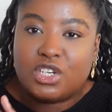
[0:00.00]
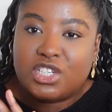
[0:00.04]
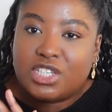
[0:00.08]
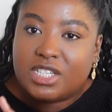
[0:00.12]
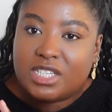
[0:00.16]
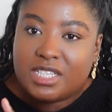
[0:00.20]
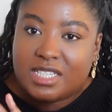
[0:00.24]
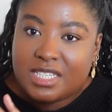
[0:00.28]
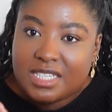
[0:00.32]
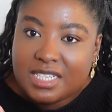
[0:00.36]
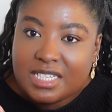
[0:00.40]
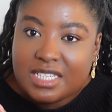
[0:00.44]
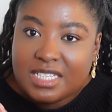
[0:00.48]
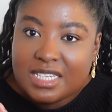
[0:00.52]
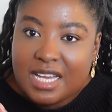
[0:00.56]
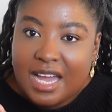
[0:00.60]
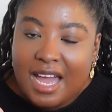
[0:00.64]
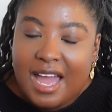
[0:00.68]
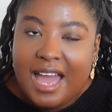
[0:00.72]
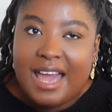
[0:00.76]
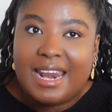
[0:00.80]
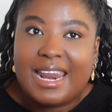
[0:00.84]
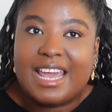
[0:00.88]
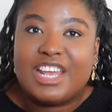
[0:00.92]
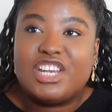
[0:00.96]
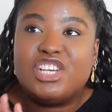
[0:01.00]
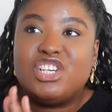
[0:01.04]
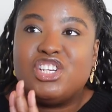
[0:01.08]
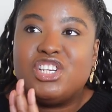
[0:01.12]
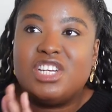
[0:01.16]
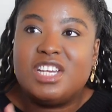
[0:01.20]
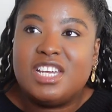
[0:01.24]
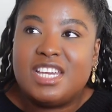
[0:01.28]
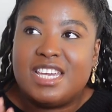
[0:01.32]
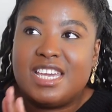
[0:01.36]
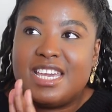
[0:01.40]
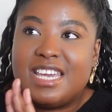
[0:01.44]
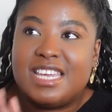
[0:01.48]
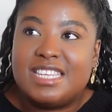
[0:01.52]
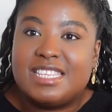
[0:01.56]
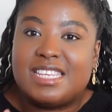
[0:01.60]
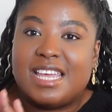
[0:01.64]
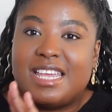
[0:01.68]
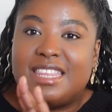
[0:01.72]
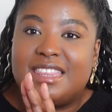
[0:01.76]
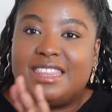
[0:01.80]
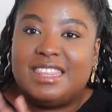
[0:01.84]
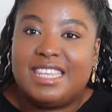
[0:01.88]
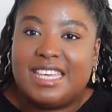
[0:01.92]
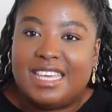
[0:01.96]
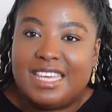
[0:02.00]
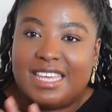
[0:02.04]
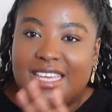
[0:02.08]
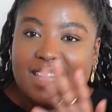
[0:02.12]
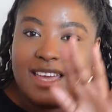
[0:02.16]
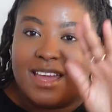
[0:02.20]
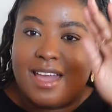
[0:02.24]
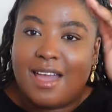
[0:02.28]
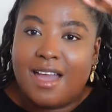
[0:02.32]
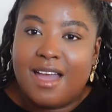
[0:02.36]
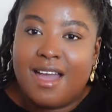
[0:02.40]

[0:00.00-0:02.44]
she did. Like, she is the